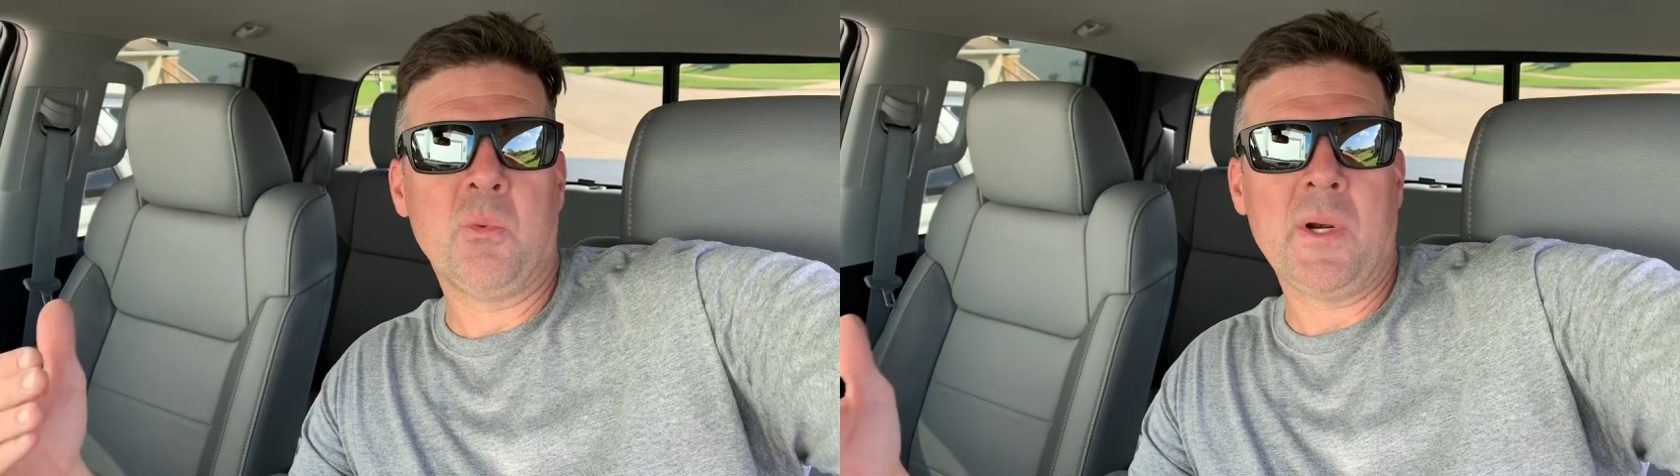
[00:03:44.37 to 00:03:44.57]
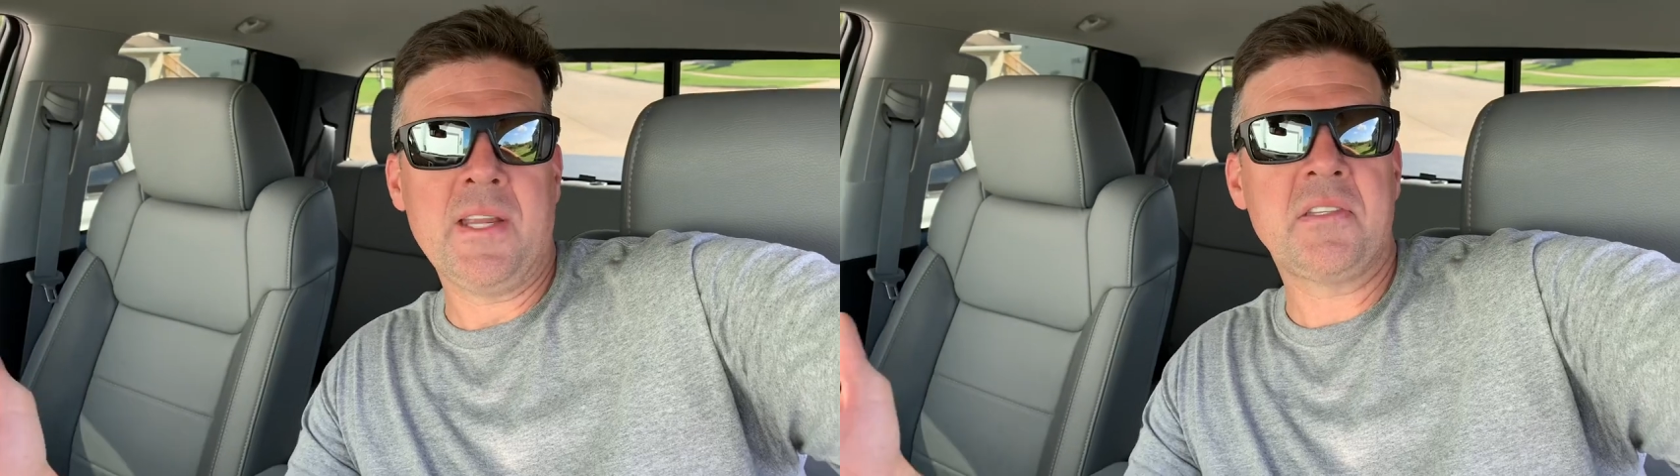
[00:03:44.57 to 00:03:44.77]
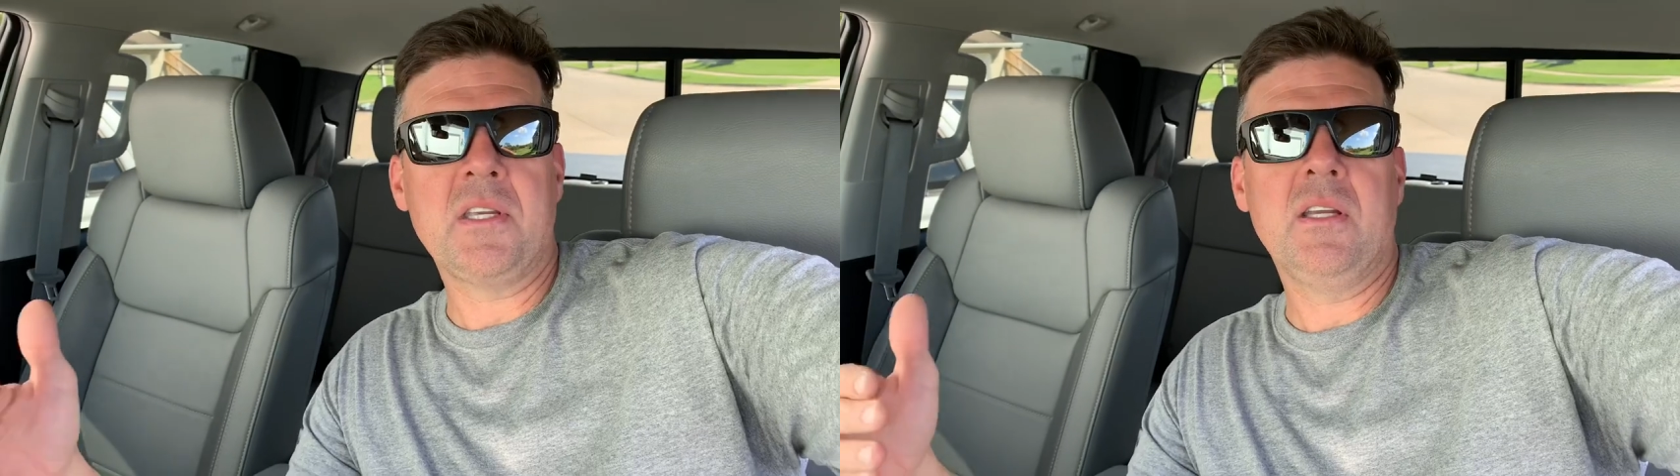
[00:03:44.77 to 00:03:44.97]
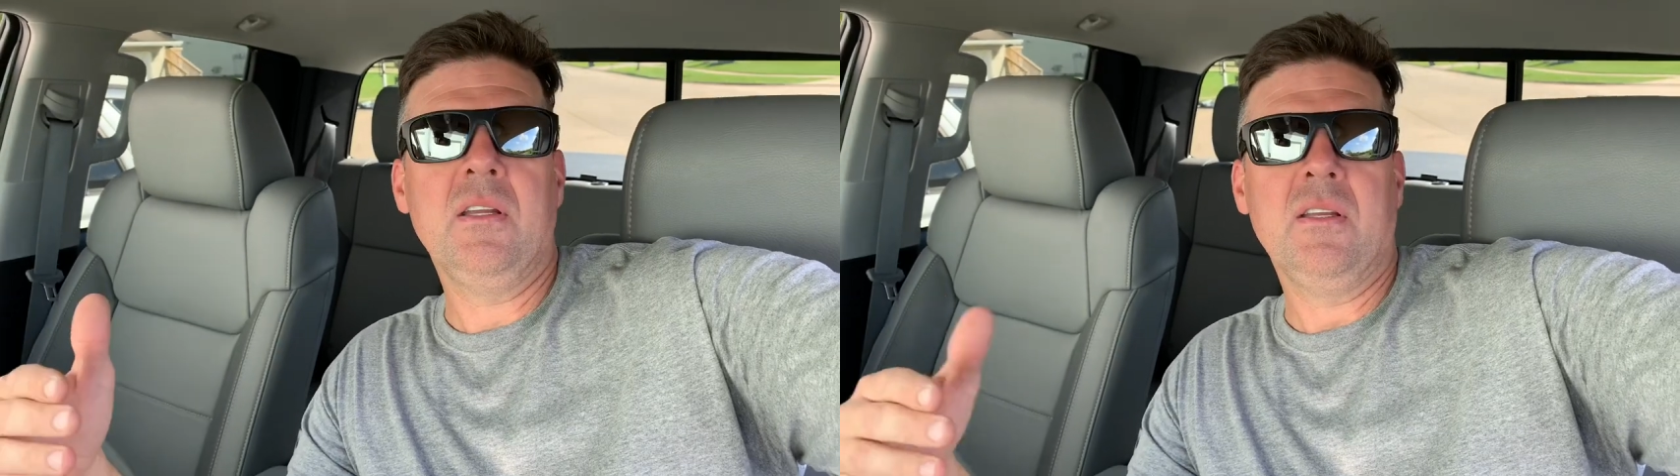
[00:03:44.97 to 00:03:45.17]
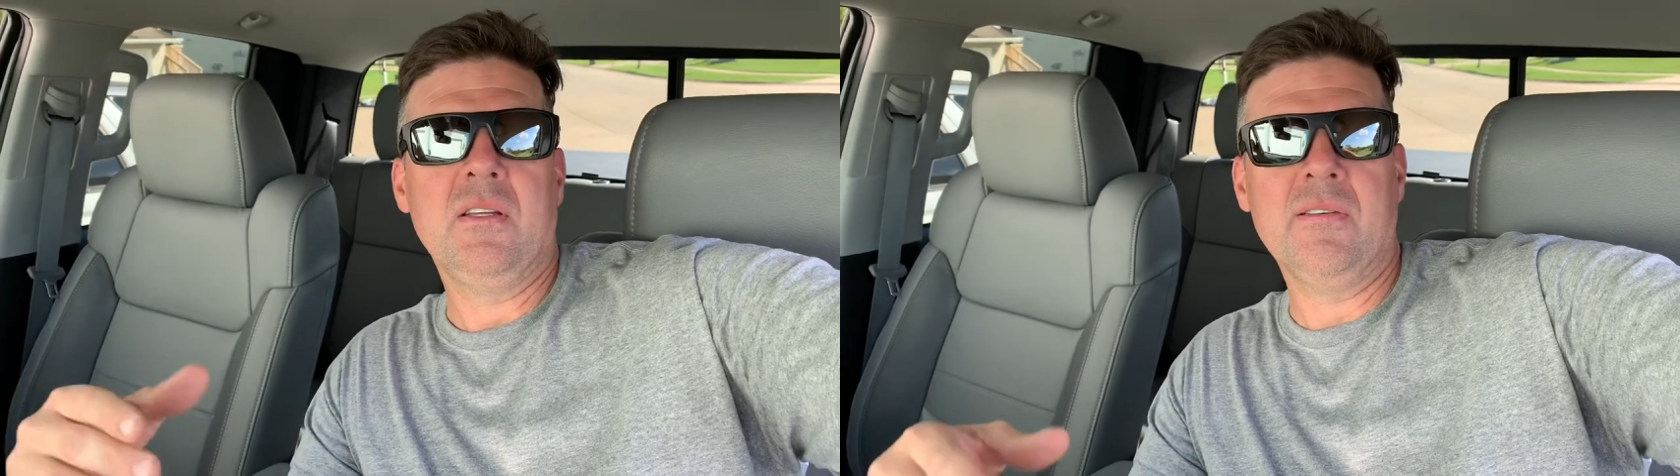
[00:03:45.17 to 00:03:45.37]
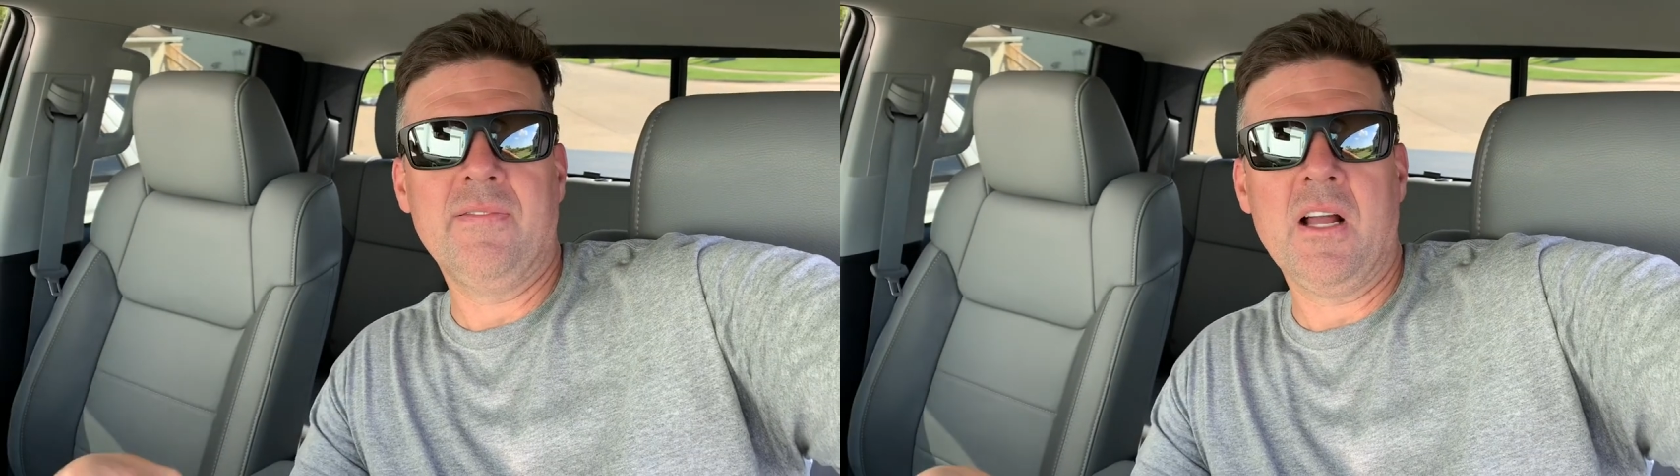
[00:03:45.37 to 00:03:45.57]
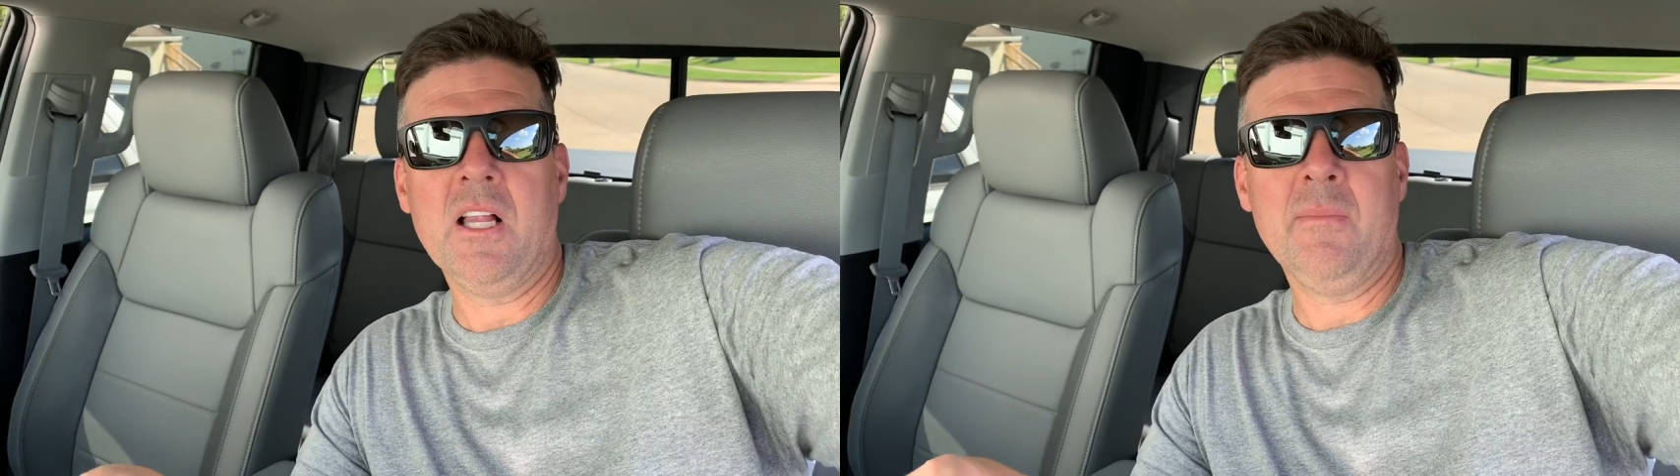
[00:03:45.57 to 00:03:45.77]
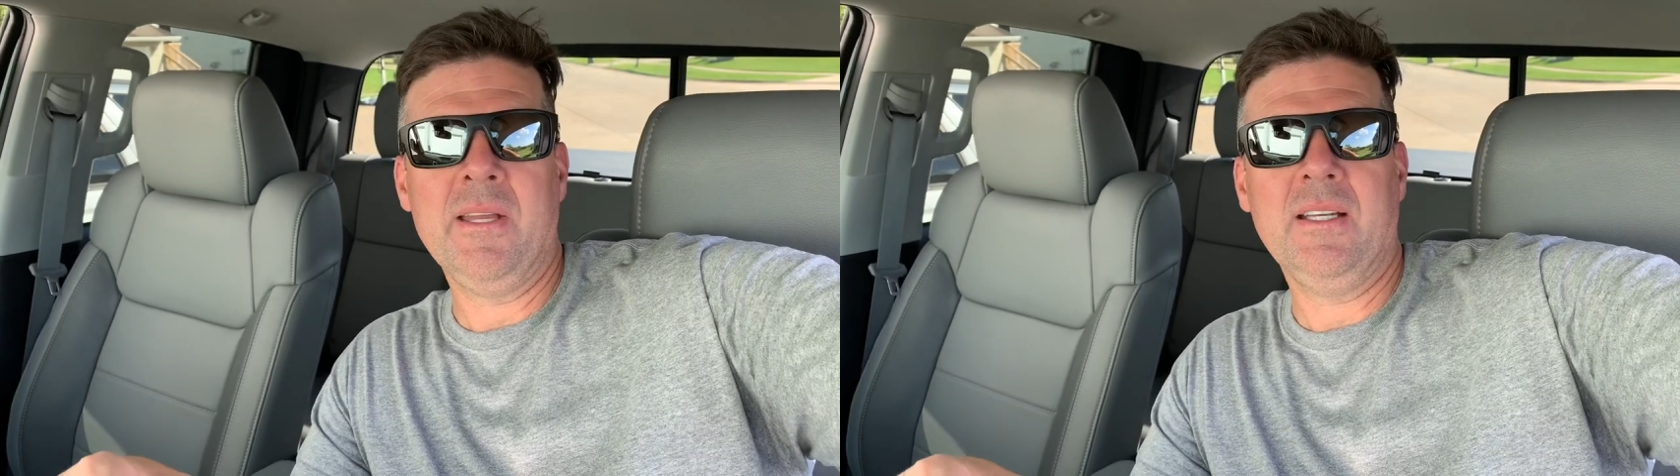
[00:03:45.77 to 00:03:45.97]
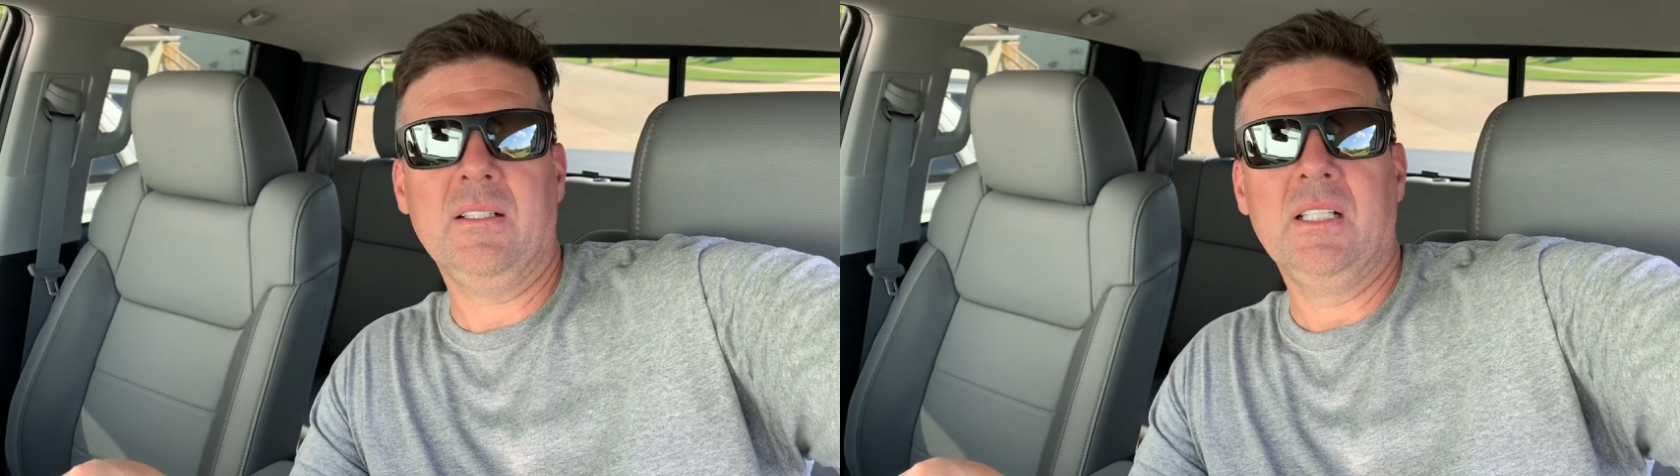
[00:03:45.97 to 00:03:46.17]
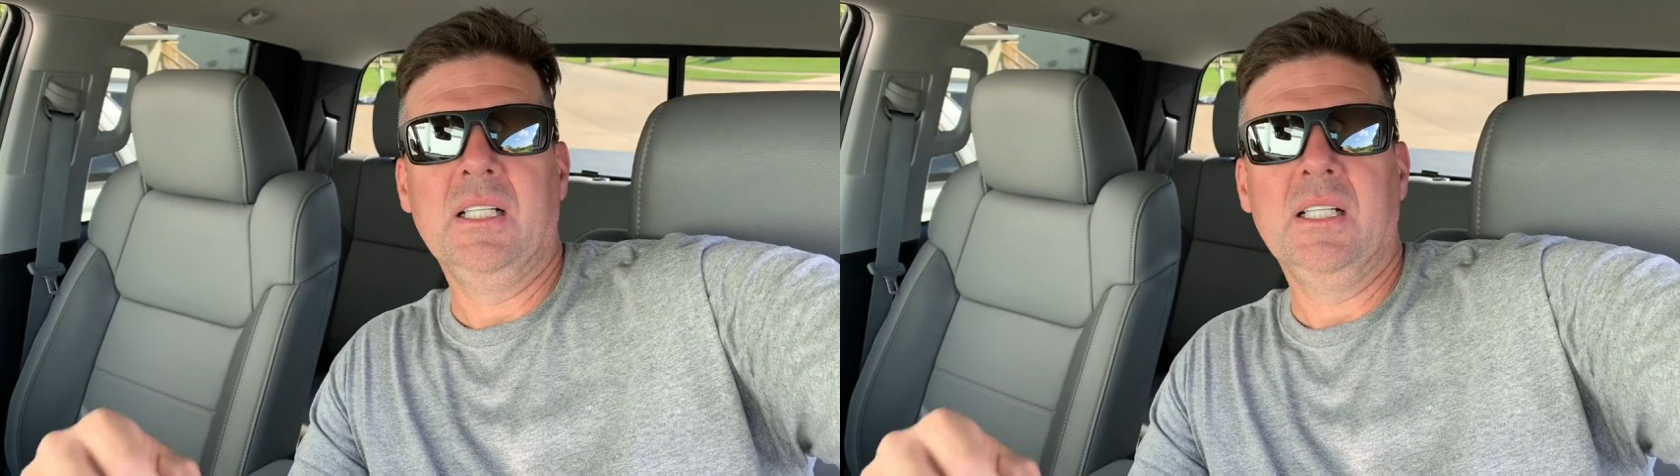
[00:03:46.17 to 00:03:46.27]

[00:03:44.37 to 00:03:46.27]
racing development?